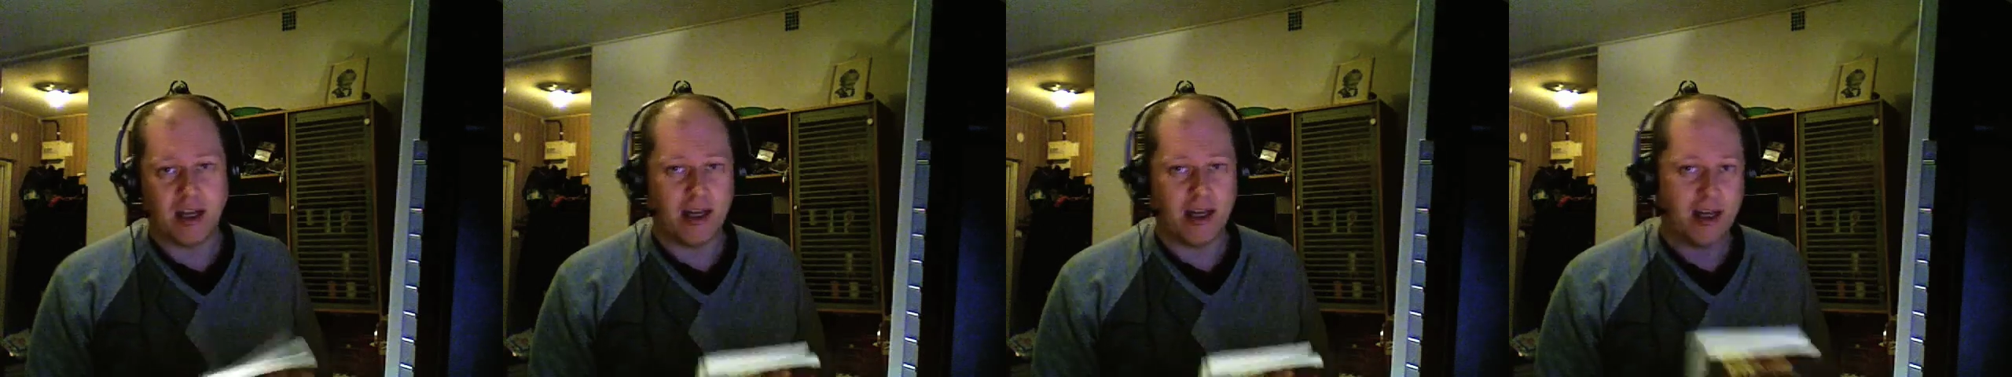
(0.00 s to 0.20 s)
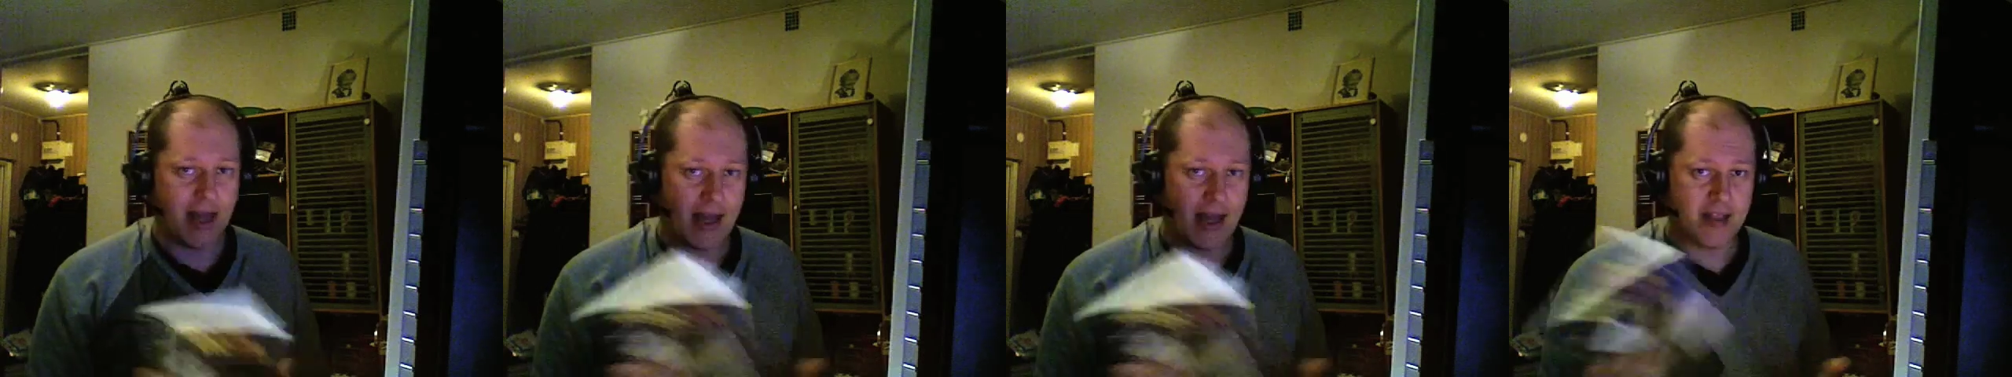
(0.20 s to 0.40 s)

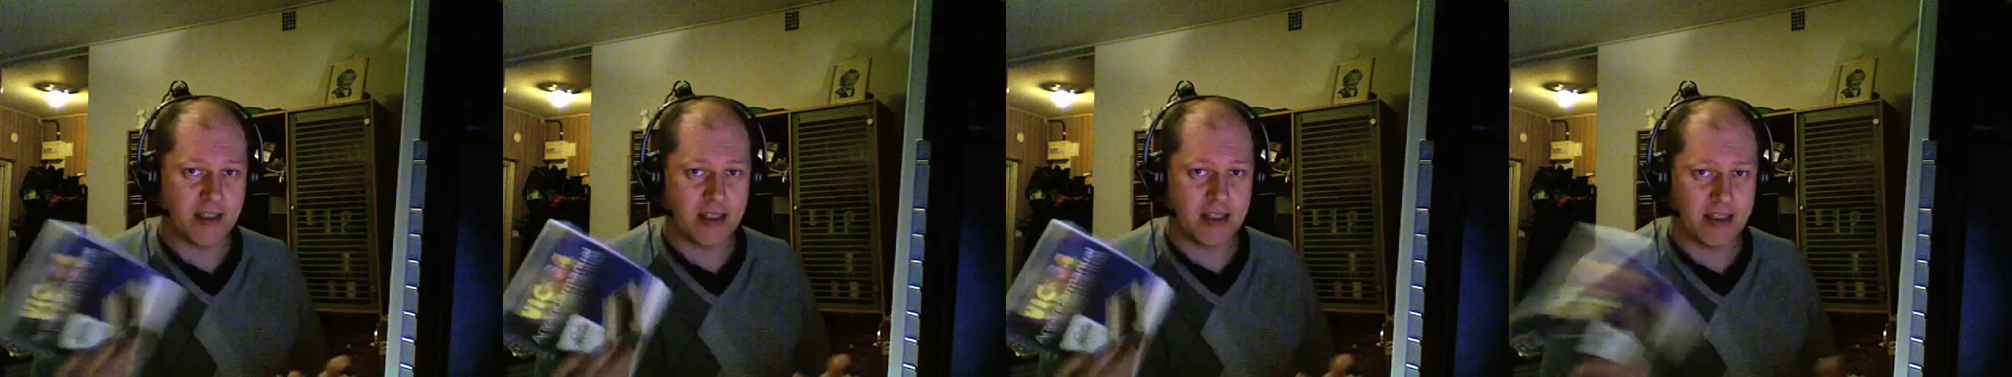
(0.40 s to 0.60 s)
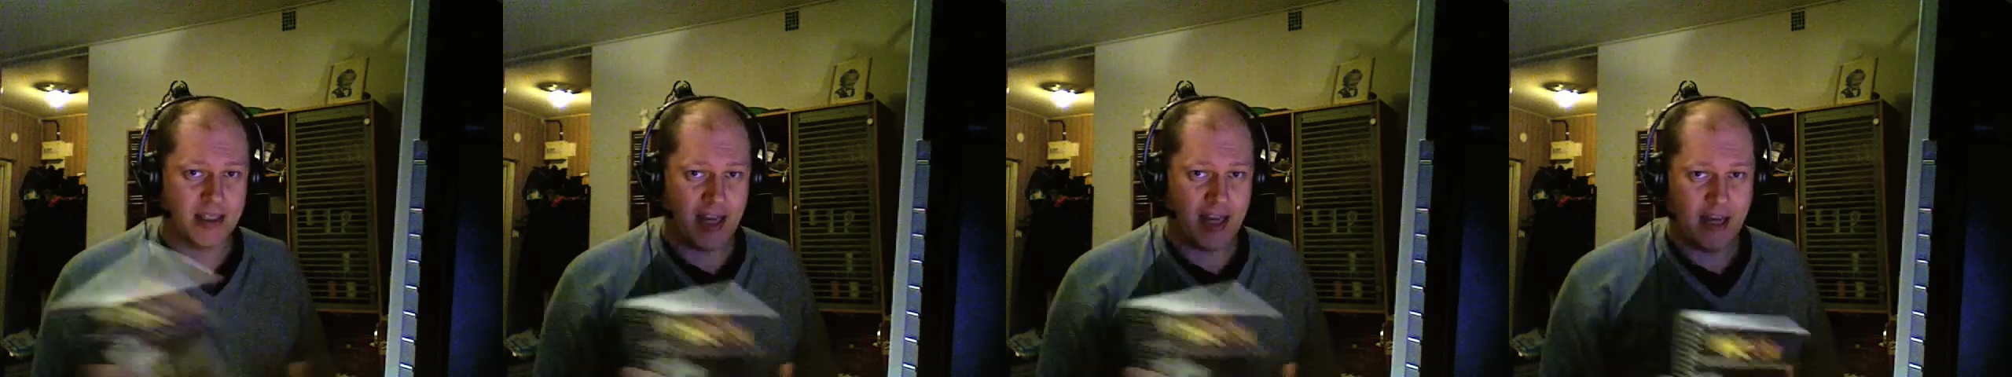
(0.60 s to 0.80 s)
like
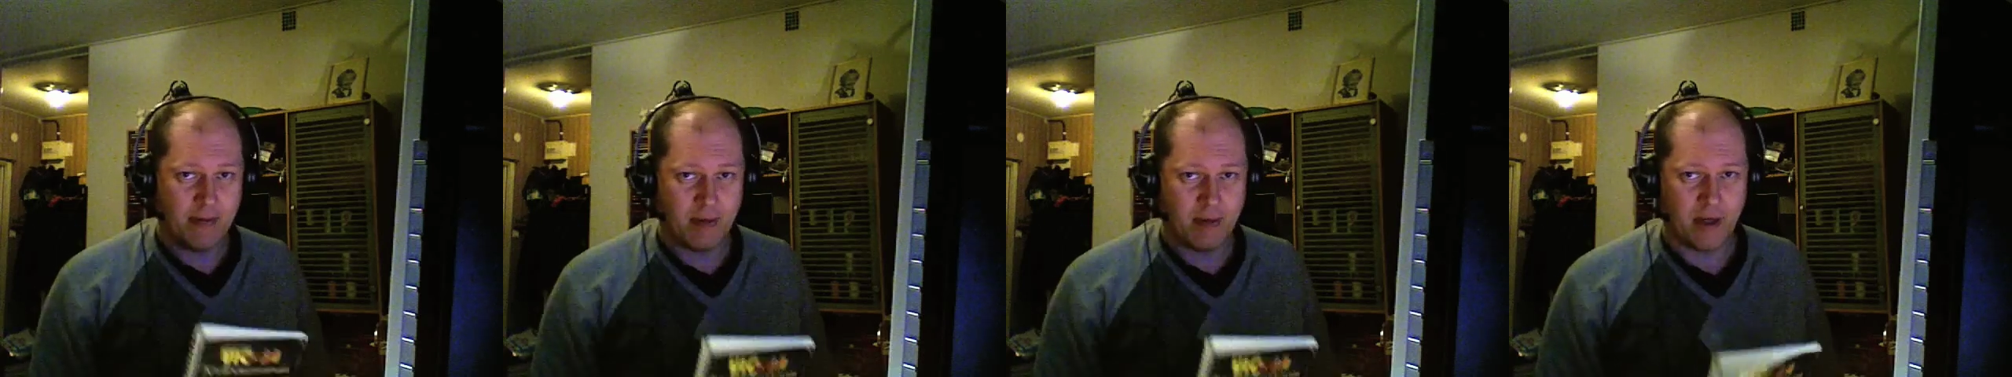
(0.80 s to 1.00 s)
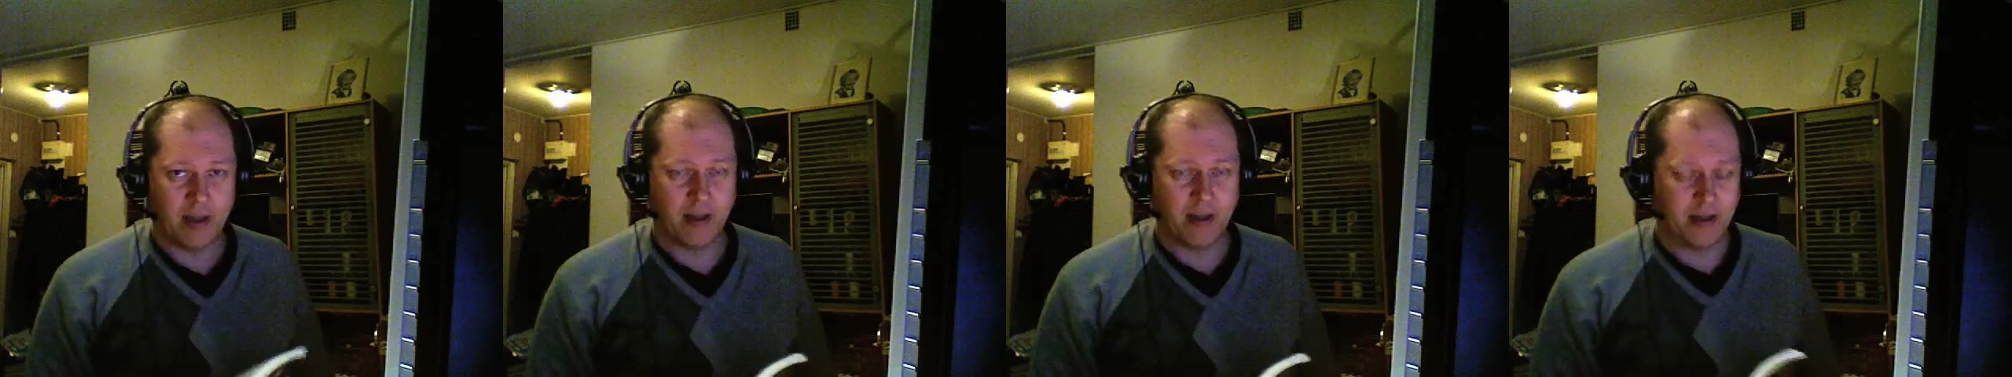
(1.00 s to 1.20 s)
ASCII
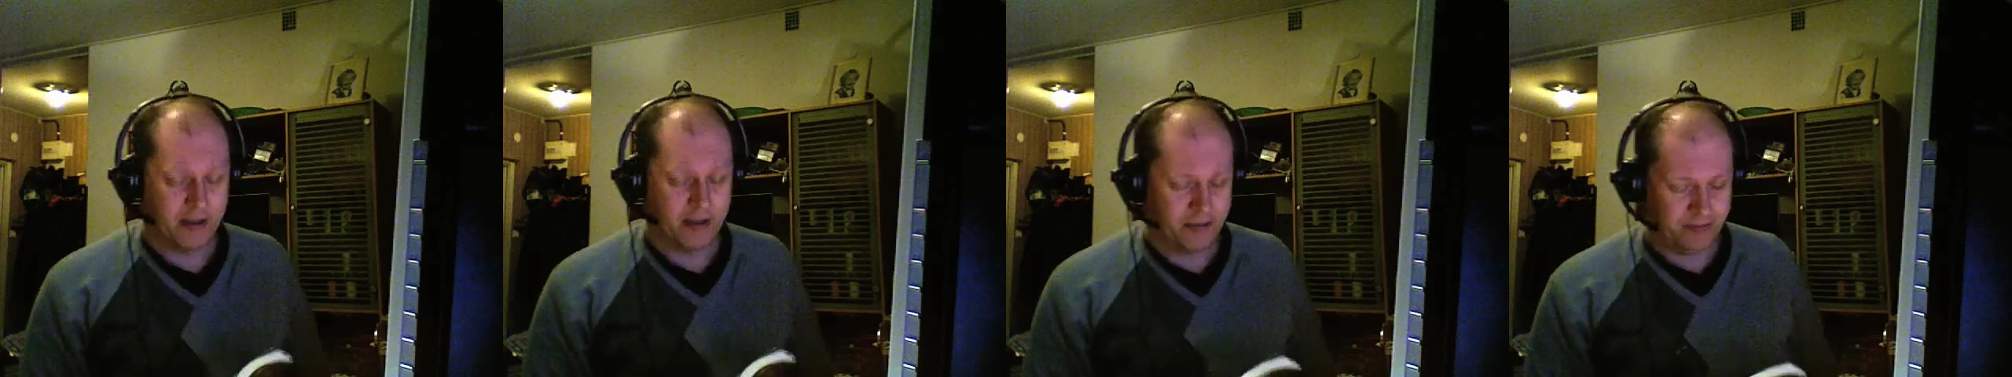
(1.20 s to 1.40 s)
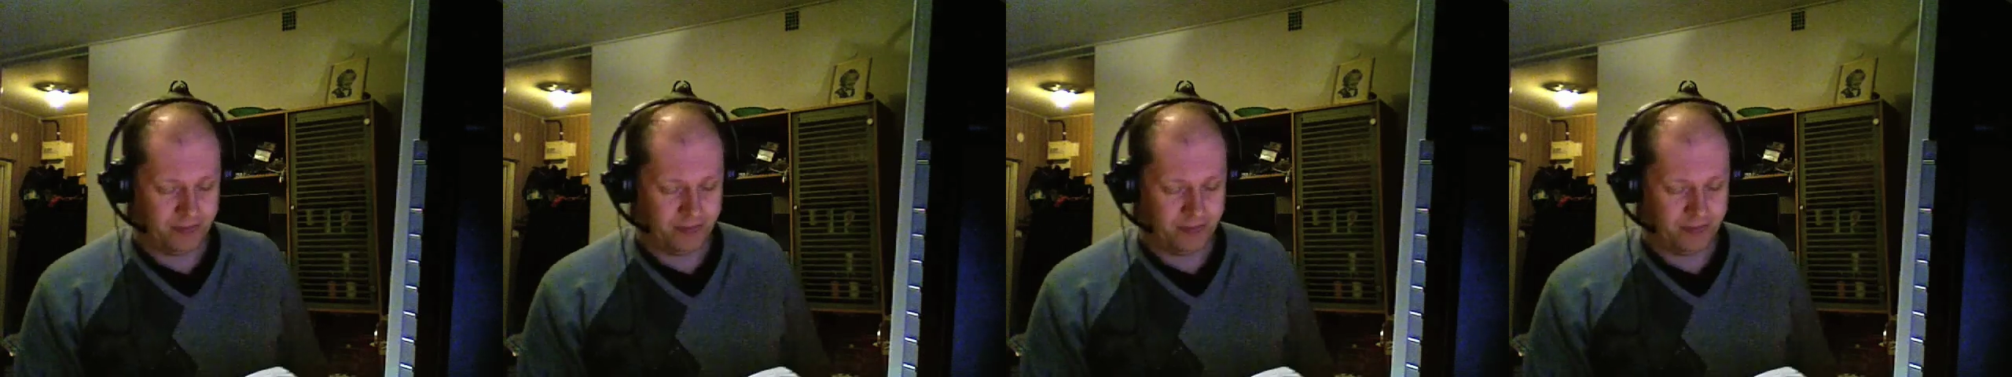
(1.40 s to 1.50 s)
table